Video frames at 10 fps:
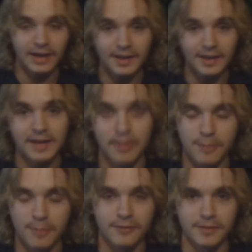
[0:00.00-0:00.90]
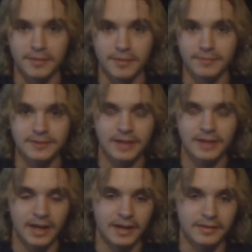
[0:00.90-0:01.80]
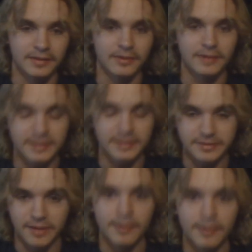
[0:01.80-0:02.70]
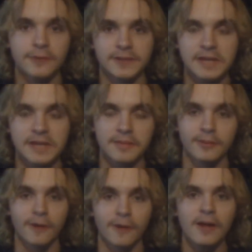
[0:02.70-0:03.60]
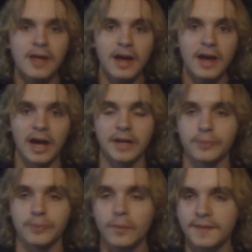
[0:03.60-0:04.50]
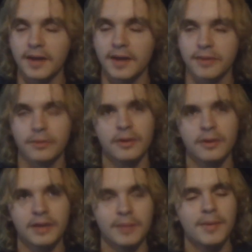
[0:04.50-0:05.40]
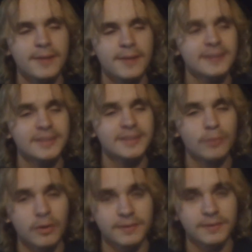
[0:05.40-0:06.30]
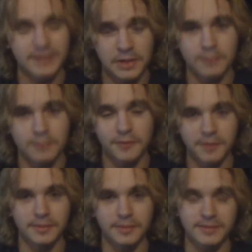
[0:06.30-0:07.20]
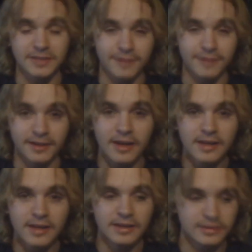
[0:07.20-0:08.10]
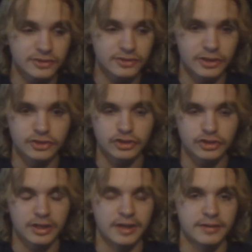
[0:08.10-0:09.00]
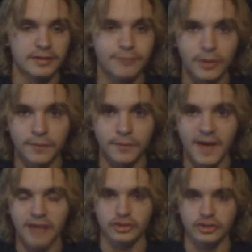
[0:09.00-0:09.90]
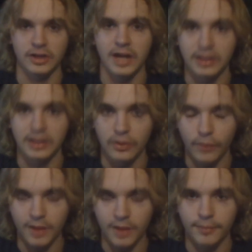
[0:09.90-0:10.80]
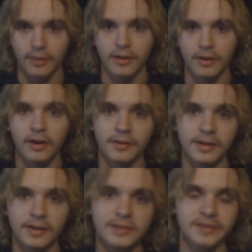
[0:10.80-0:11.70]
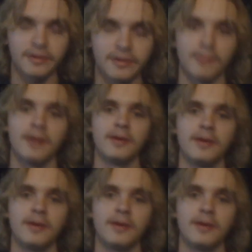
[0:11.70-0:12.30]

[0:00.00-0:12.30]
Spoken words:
I liked Arab funny memes, and on Instagram I used to get them a lot. And one day I thought, okay, maybe I'll see more of these Arab funny memes if I search and follow the hashtag Allahu Akbar on Instagram,